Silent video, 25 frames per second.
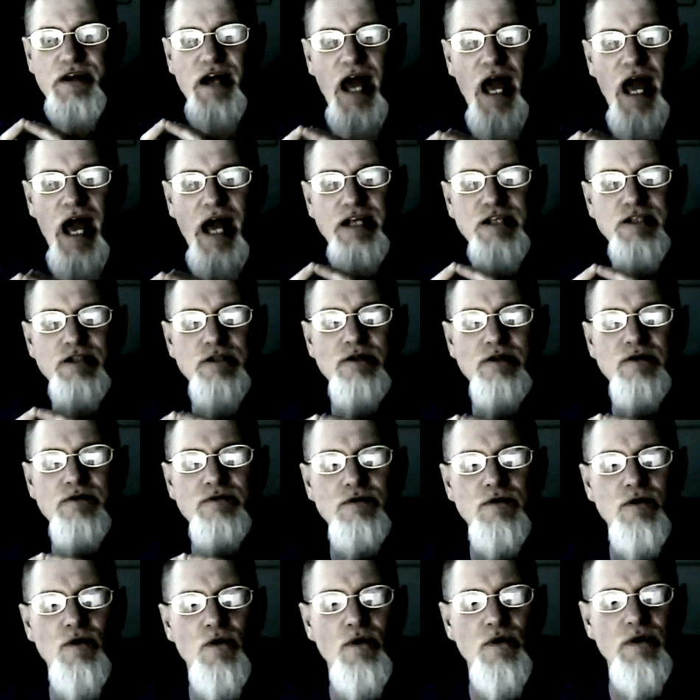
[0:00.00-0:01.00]
The angel
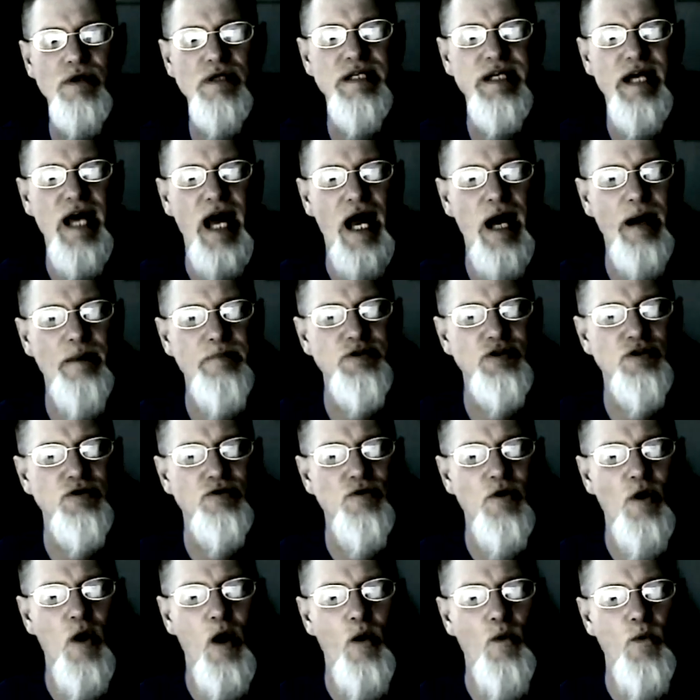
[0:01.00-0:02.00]
of the Lord encamps
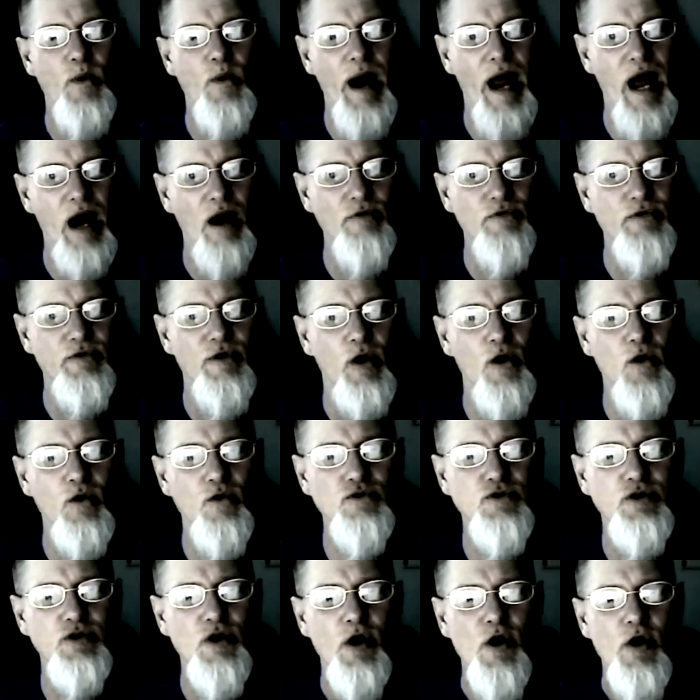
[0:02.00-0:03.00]
around
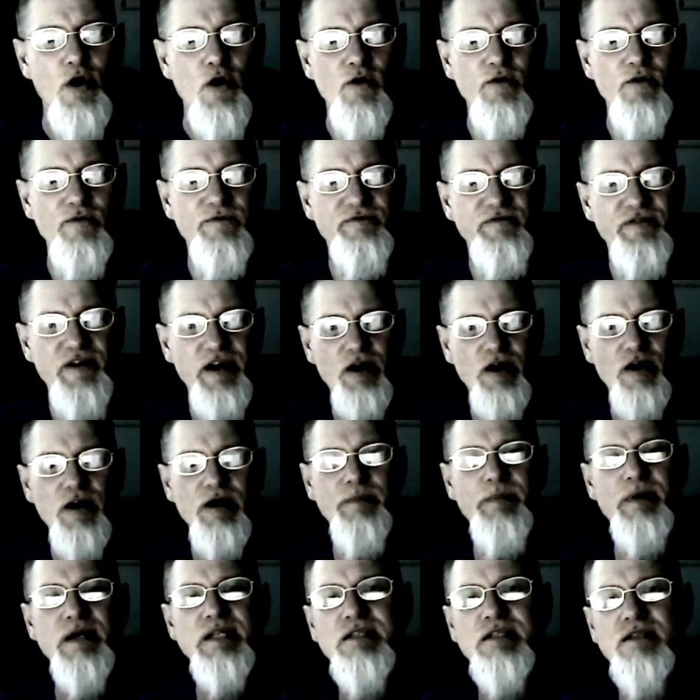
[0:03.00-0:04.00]
those who fear
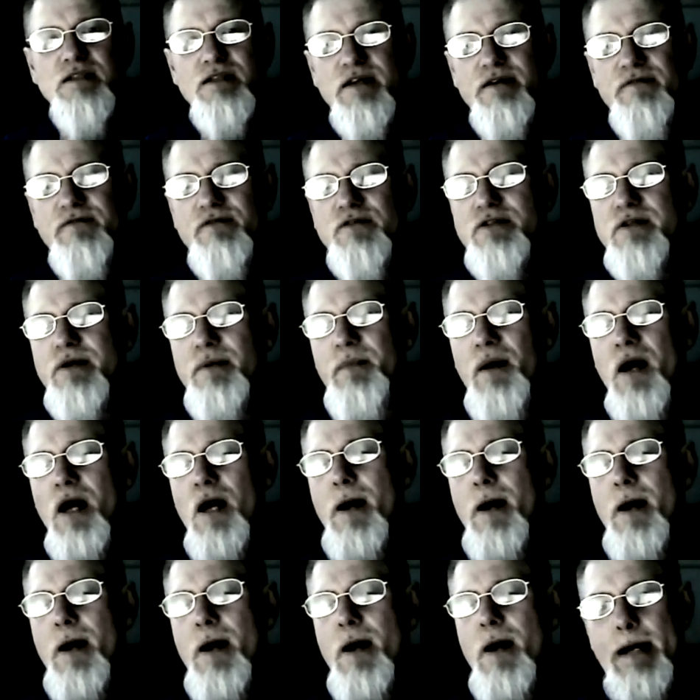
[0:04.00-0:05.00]
him and delivers them.
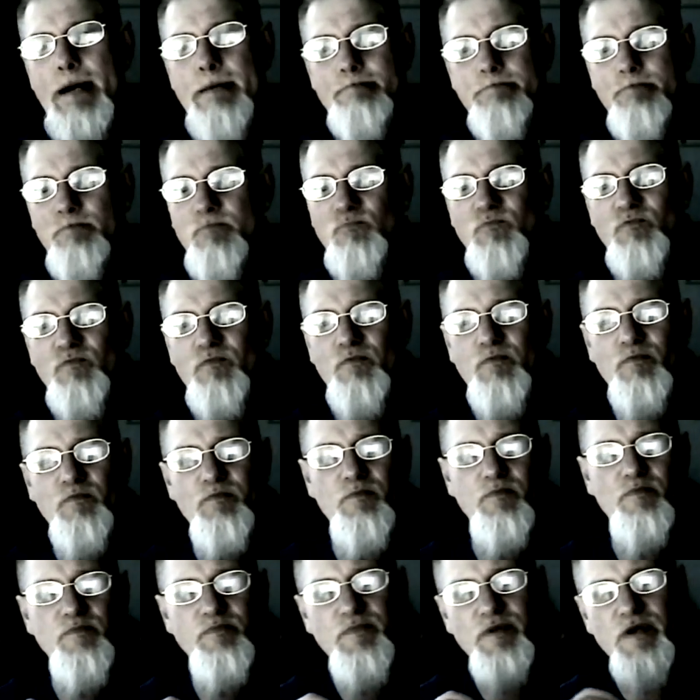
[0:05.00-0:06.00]
Um,
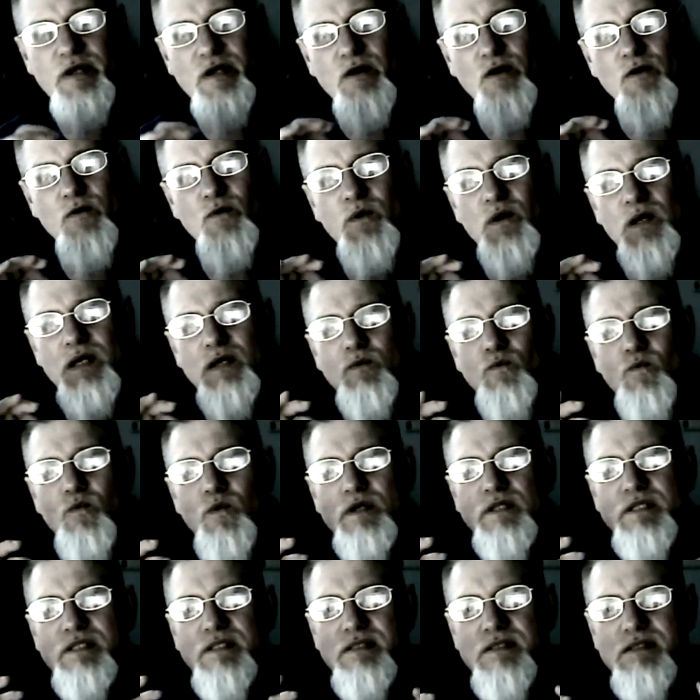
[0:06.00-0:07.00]
you know what?
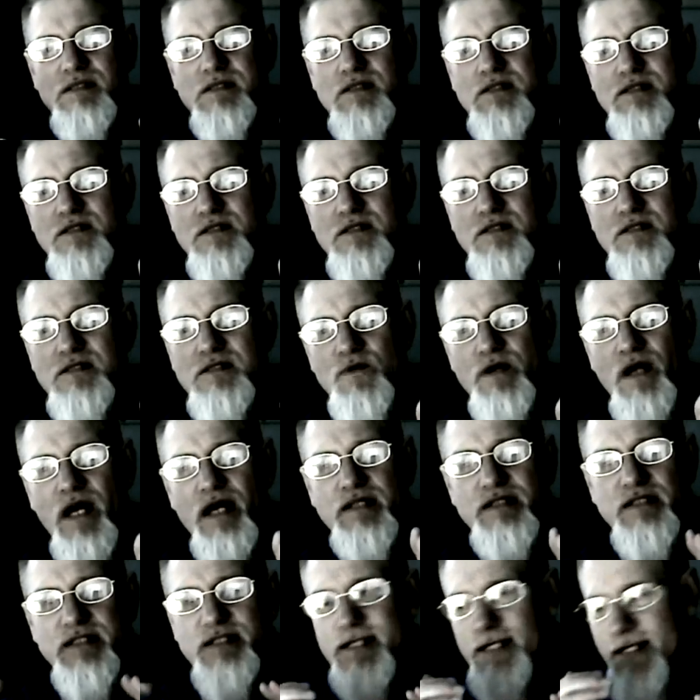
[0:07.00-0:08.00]
What we're
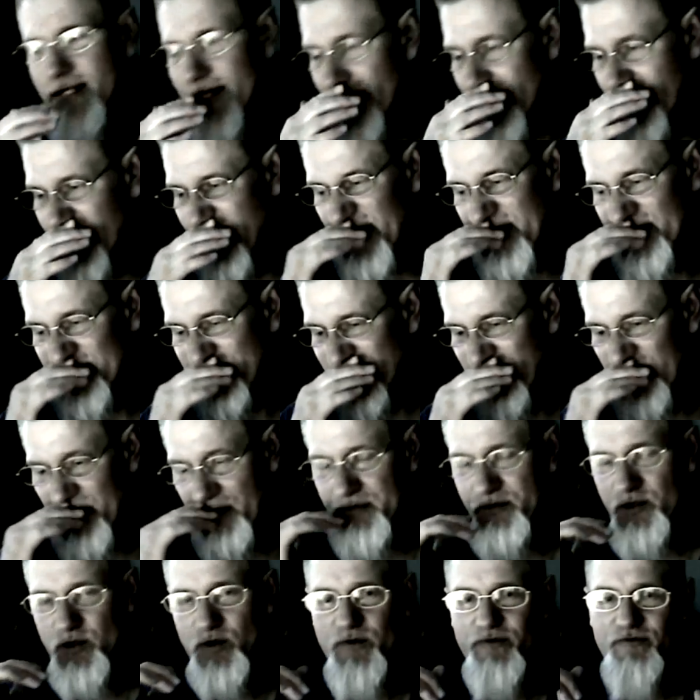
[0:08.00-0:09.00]
not seeing in that
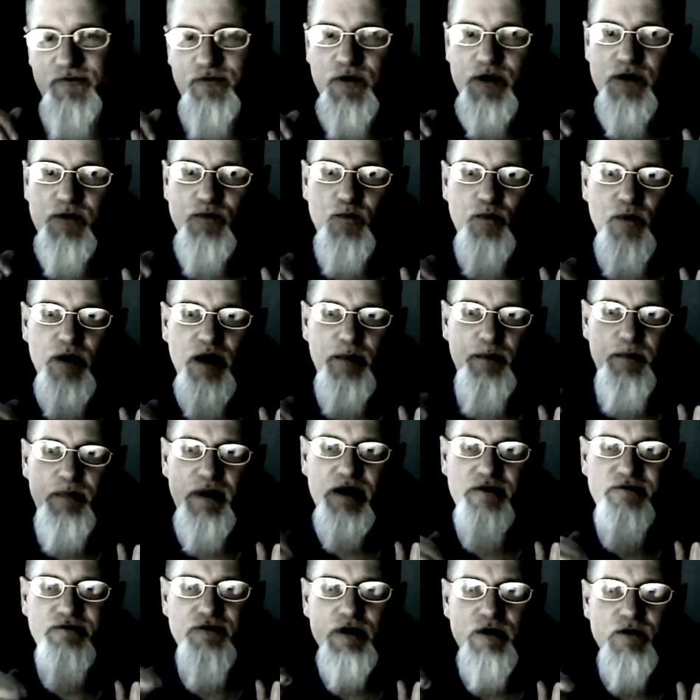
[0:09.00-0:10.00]
scripture, if we
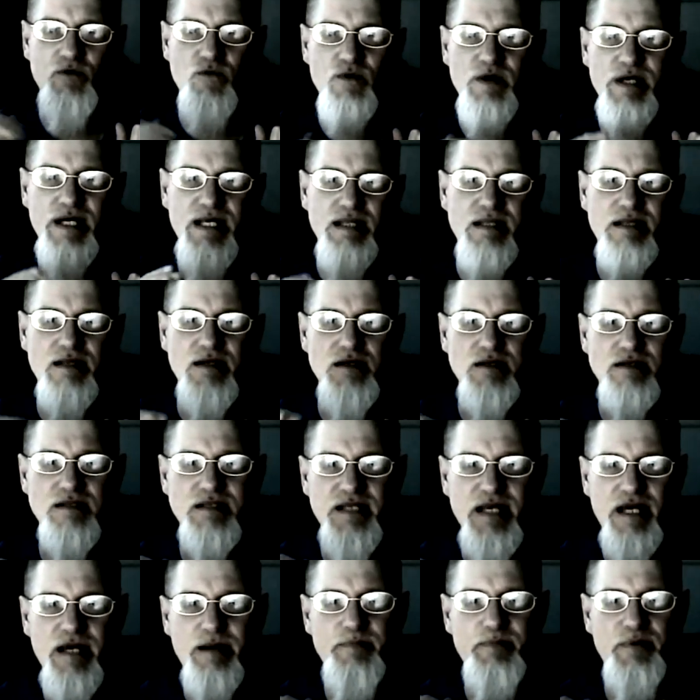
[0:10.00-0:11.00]
but if we read a little
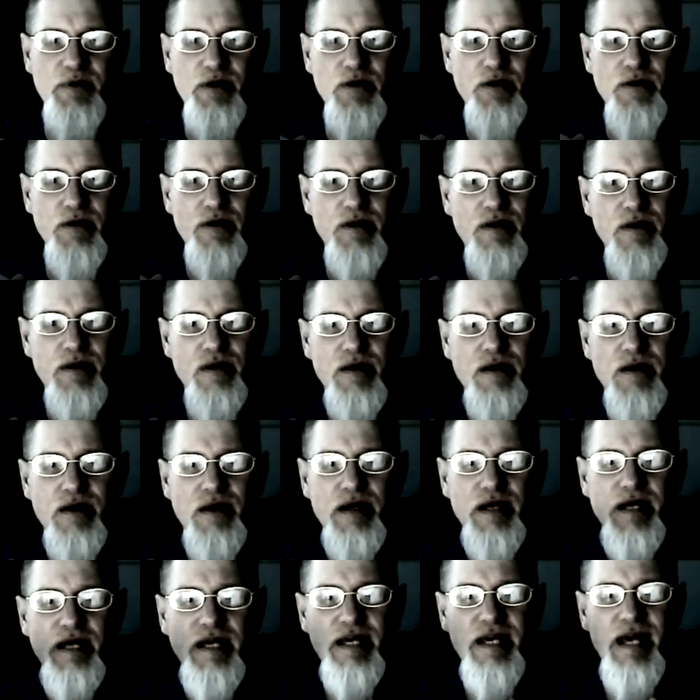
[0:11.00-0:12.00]
deeper,
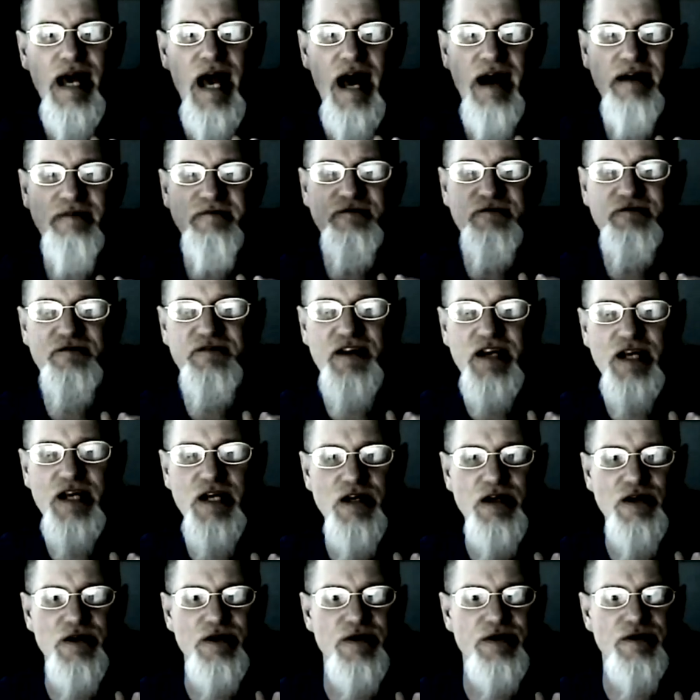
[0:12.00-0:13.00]
he had
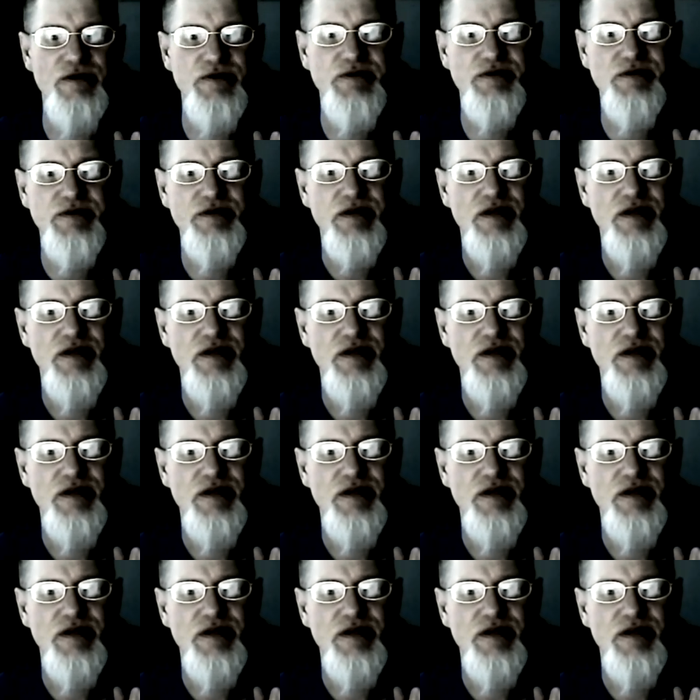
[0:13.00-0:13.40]
fears.